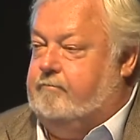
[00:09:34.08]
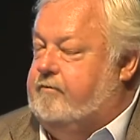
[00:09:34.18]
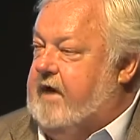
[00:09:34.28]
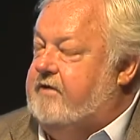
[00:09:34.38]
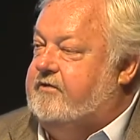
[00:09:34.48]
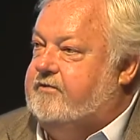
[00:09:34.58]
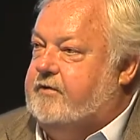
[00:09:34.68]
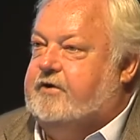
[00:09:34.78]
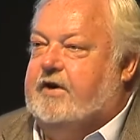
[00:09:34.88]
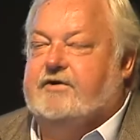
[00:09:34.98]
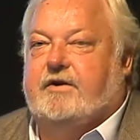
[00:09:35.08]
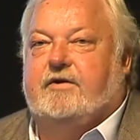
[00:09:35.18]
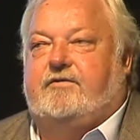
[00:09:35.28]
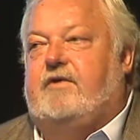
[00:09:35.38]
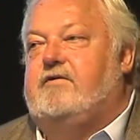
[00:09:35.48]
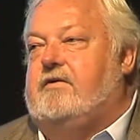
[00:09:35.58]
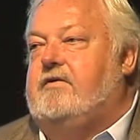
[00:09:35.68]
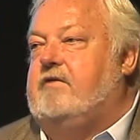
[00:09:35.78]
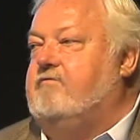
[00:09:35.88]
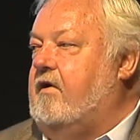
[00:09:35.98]
Those strategic decisions
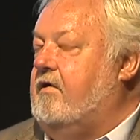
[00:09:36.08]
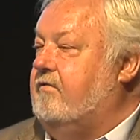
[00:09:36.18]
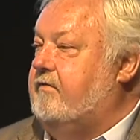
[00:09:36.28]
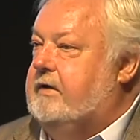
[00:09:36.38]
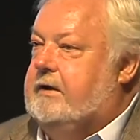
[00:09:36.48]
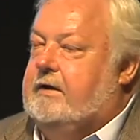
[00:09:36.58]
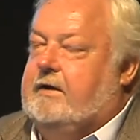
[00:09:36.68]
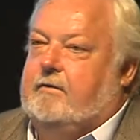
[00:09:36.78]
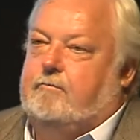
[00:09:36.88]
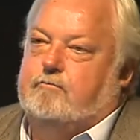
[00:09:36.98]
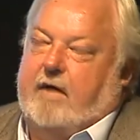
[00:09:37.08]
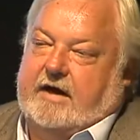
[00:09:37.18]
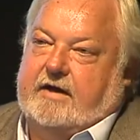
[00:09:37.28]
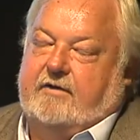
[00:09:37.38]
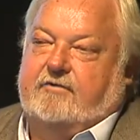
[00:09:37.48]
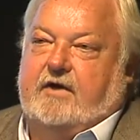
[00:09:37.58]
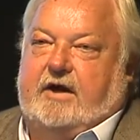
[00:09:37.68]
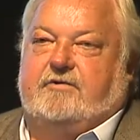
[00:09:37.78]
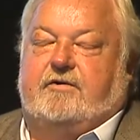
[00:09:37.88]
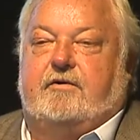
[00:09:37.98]
involve making a
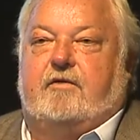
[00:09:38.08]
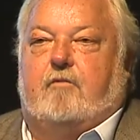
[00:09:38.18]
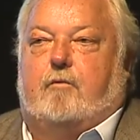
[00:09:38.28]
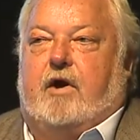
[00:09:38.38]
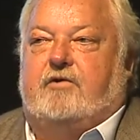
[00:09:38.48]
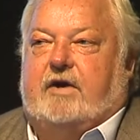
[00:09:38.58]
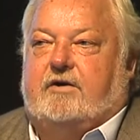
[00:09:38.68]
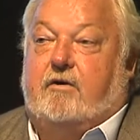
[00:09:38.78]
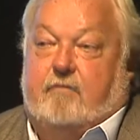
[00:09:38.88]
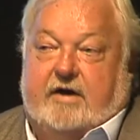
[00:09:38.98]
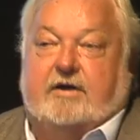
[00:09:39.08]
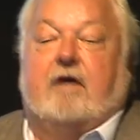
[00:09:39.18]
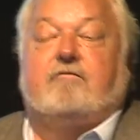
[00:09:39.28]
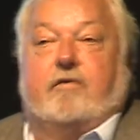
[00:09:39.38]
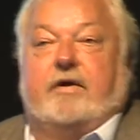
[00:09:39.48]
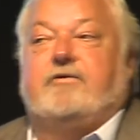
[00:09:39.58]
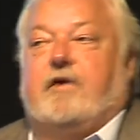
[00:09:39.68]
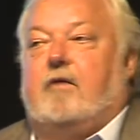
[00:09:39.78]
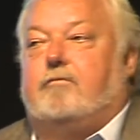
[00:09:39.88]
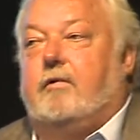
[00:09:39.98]
selection of a project director, for
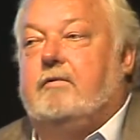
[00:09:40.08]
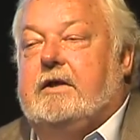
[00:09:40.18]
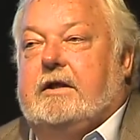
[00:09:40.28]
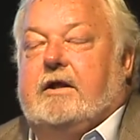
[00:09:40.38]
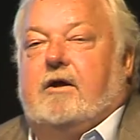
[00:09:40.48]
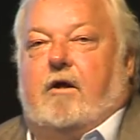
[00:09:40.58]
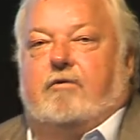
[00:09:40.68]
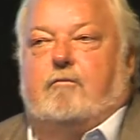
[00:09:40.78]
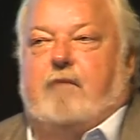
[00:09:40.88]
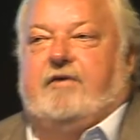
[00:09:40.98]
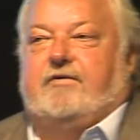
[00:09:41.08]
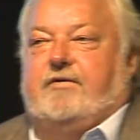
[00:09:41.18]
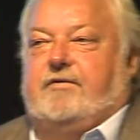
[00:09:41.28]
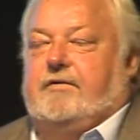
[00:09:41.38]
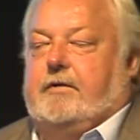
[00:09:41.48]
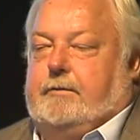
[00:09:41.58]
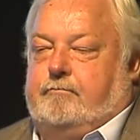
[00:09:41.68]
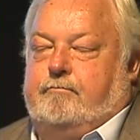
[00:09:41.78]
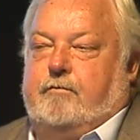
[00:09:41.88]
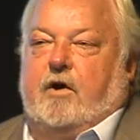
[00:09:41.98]
example, on the basis
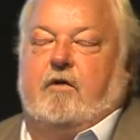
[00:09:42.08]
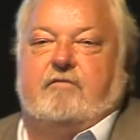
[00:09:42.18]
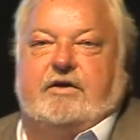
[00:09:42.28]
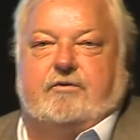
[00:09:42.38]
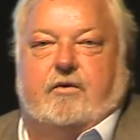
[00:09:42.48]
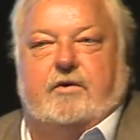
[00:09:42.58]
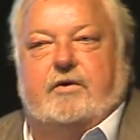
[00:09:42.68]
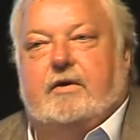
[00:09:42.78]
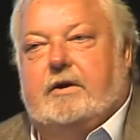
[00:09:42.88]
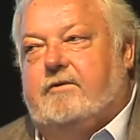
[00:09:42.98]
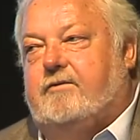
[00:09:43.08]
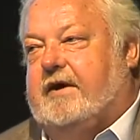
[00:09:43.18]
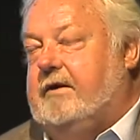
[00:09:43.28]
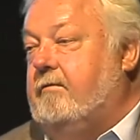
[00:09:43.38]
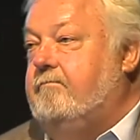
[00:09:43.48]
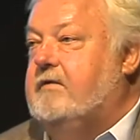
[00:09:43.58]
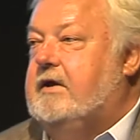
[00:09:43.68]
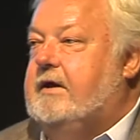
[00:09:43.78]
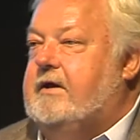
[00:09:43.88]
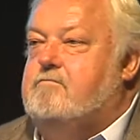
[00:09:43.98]
of his or her skill
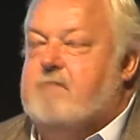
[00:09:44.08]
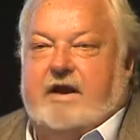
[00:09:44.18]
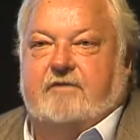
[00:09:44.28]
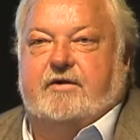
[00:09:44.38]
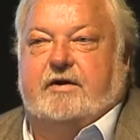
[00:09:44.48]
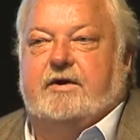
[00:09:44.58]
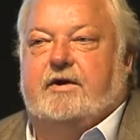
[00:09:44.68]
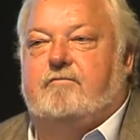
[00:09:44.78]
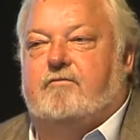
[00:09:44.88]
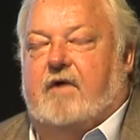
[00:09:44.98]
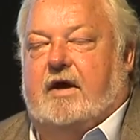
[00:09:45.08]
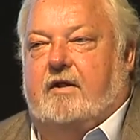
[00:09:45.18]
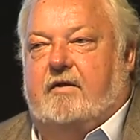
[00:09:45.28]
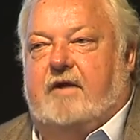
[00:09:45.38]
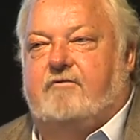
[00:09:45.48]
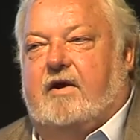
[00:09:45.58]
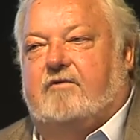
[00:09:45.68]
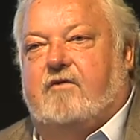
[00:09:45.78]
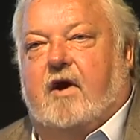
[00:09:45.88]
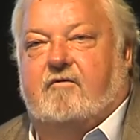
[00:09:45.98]
in managing teams rather than
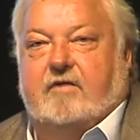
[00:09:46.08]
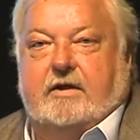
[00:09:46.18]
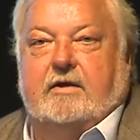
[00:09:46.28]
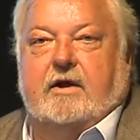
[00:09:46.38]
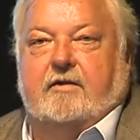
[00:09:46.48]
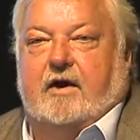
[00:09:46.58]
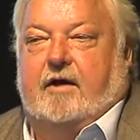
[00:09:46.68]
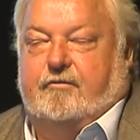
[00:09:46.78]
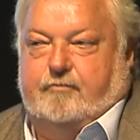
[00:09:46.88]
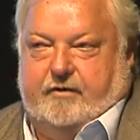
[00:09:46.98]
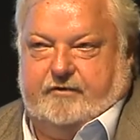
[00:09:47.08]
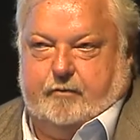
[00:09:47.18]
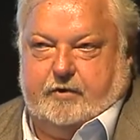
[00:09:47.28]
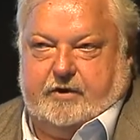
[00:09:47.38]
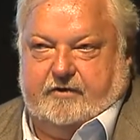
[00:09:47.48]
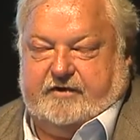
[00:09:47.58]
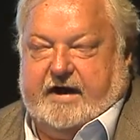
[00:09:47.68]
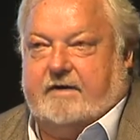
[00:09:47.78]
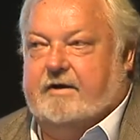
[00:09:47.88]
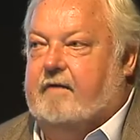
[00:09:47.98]
just driving the lowest possible cost
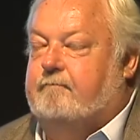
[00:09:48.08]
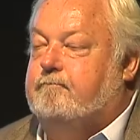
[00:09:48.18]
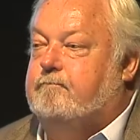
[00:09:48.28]
outcome.